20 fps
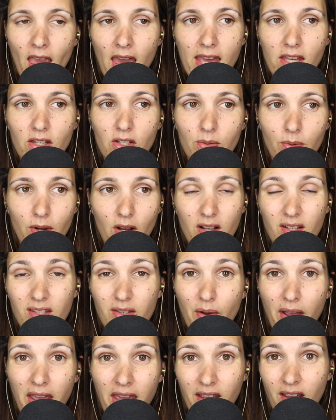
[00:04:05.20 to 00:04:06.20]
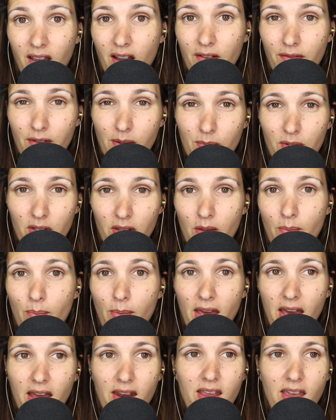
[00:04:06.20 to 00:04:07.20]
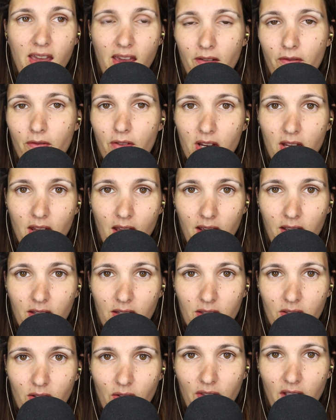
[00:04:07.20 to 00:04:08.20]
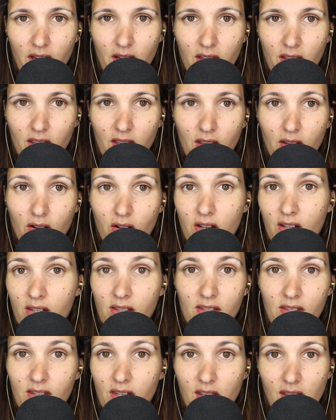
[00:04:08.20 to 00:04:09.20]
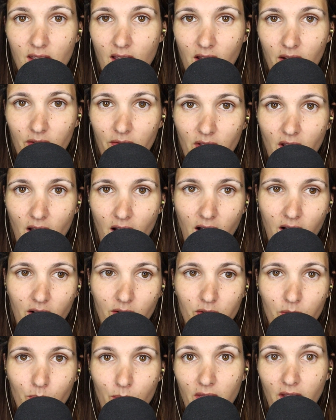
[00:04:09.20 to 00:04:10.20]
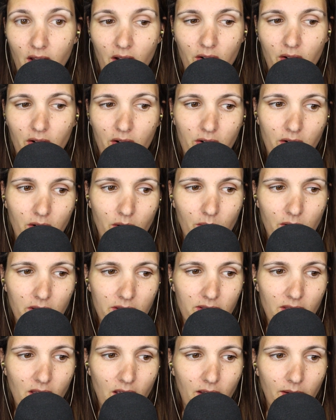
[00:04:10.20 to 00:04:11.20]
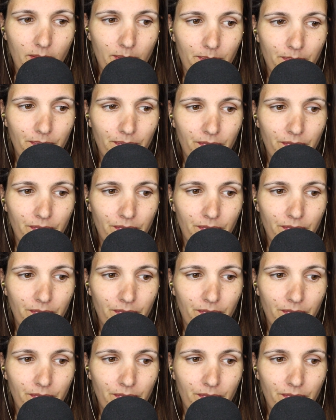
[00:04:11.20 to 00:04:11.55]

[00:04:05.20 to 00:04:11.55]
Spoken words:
And she would also handcuff him to the bed every night so that he couldn't sneak out of the house without her noticing.